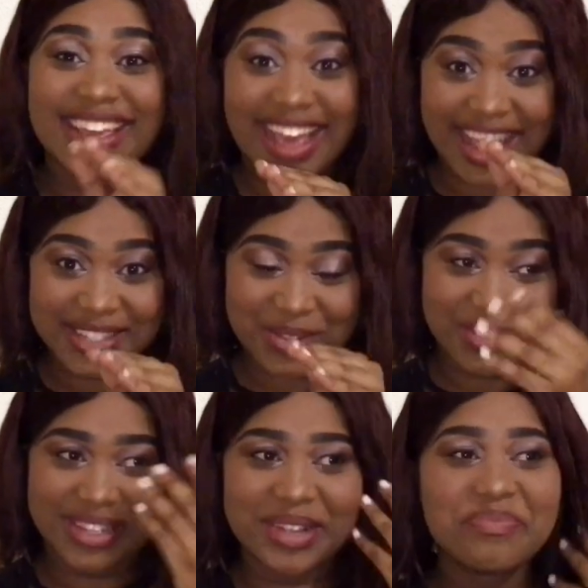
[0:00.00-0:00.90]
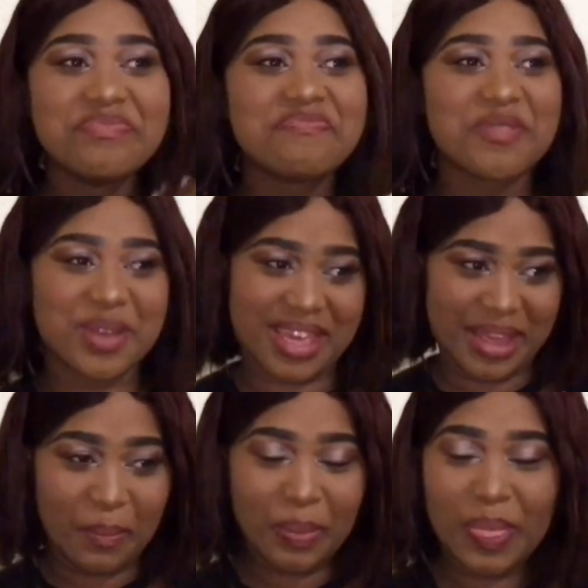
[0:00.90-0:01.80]
High school,
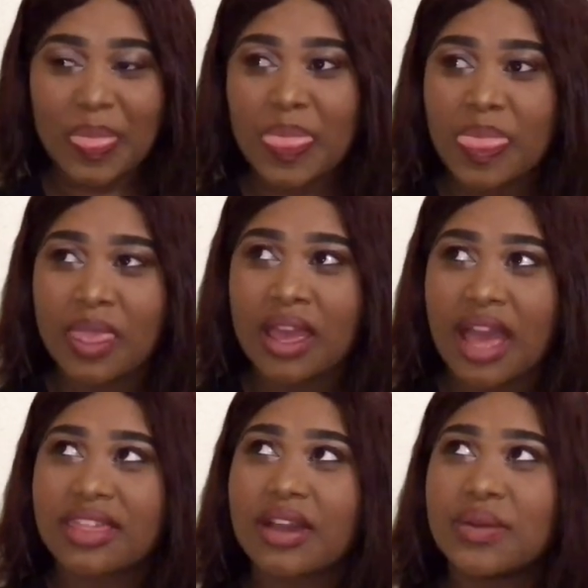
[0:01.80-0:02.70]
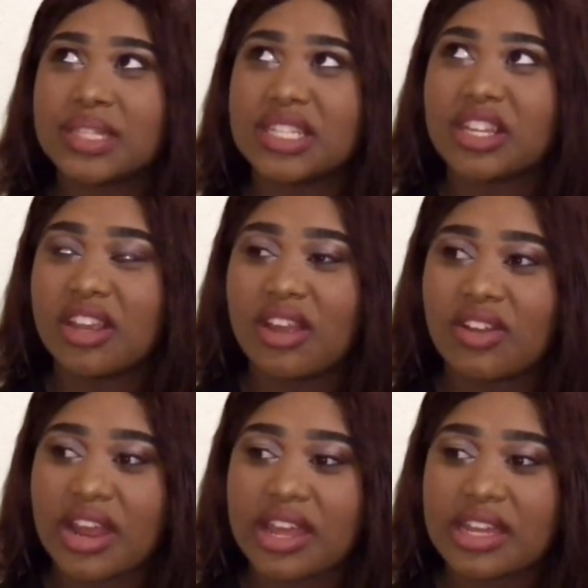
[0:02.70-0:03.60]
okay. I think I was in
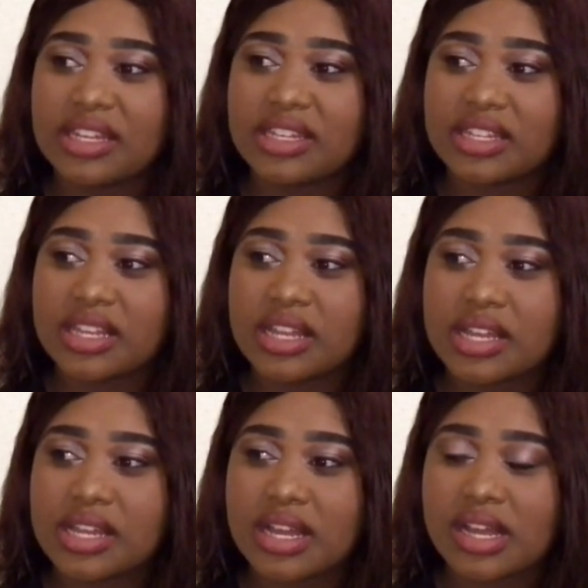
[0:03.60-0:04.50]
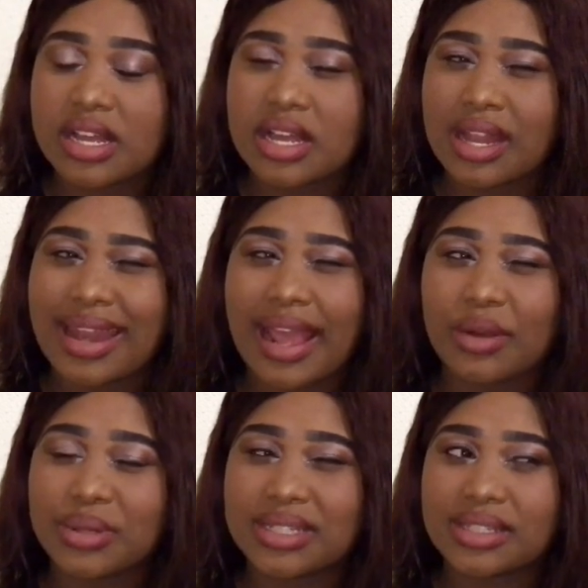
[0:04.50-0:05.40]
grade 9
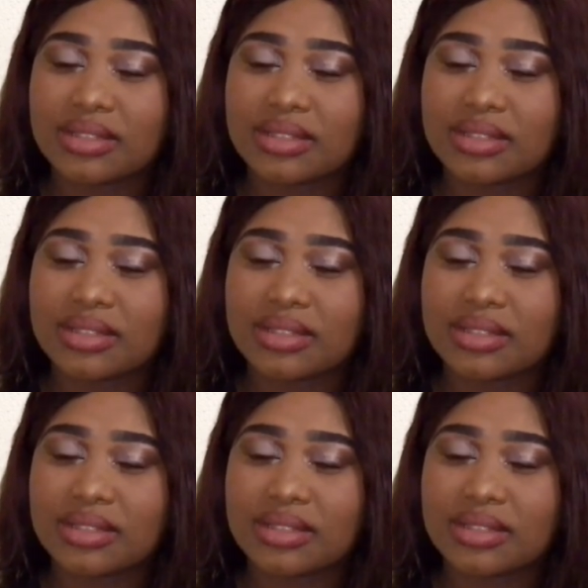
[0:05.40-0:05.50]
or